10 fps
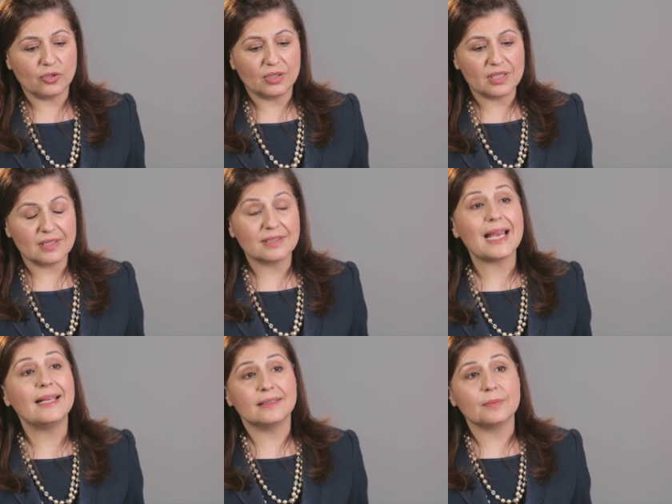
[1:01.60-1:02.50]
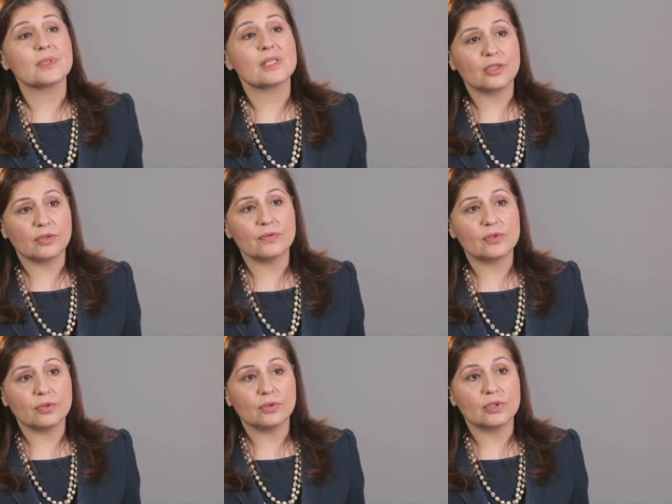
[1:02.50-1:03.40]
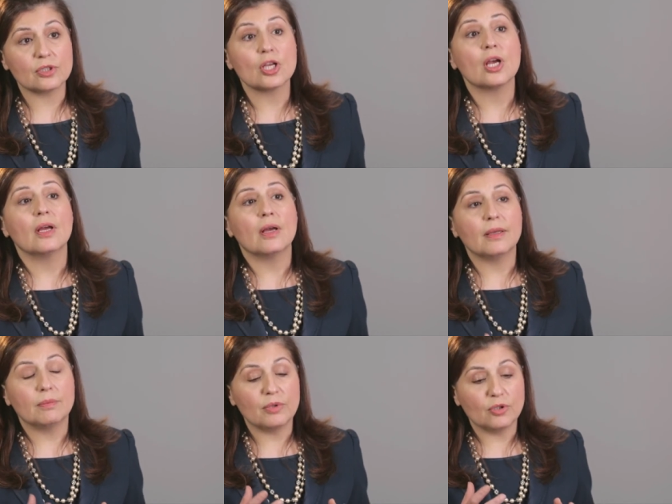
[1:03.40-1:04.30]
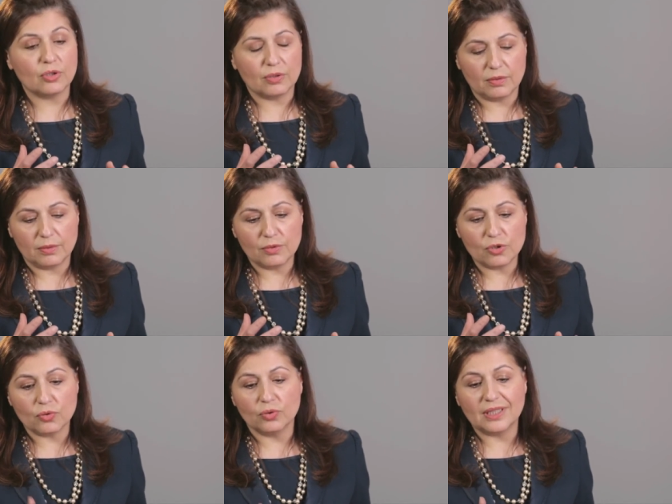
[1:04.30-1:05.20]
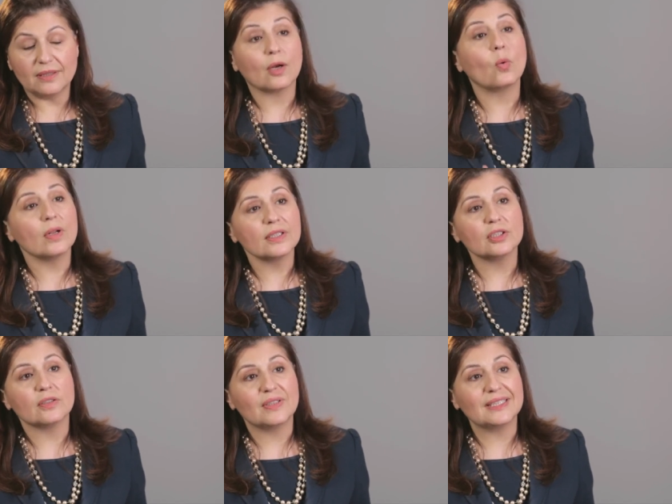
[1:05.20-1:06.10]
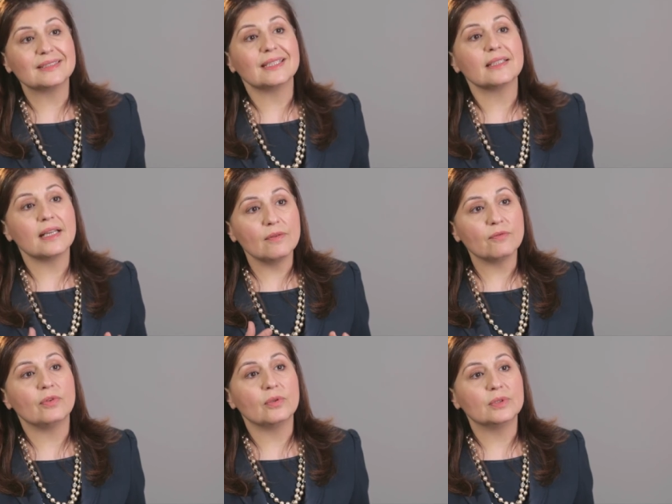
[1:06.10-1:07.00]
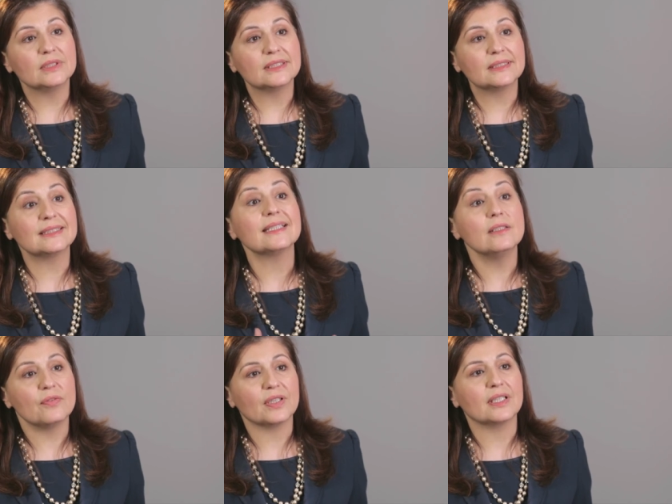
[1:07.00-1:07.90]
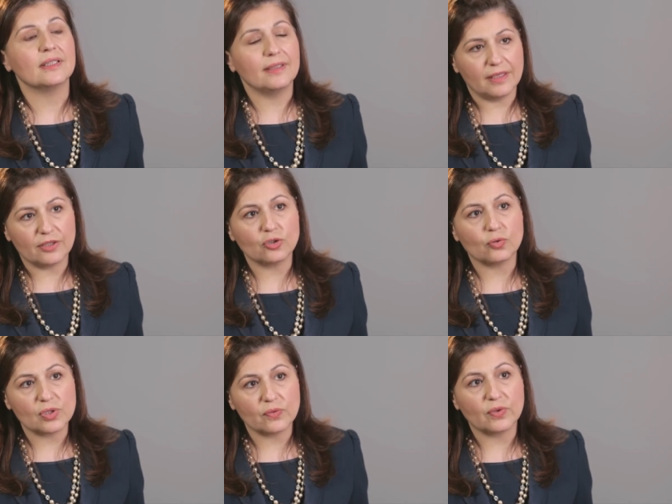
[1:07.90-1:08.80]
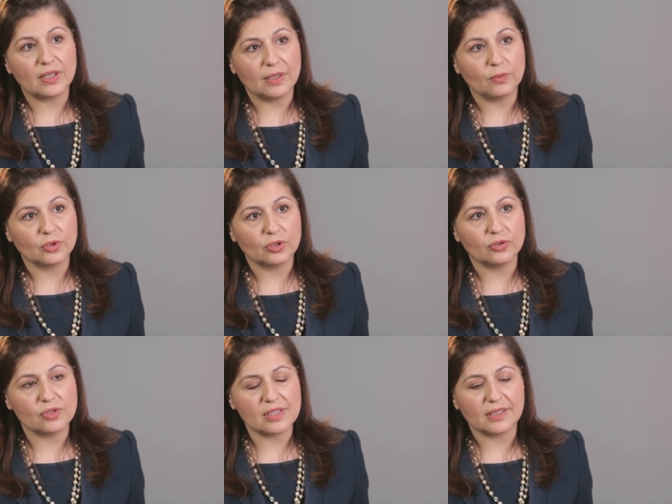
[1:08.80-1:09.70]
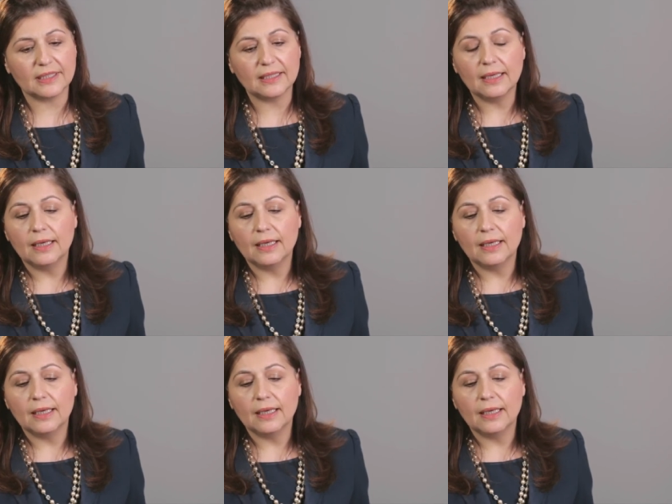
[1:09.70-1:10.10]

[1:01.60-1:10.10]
shown us that 80% of students uh, uh, saw that the quality of the estate influenced significantly their choice of where they wanted to study.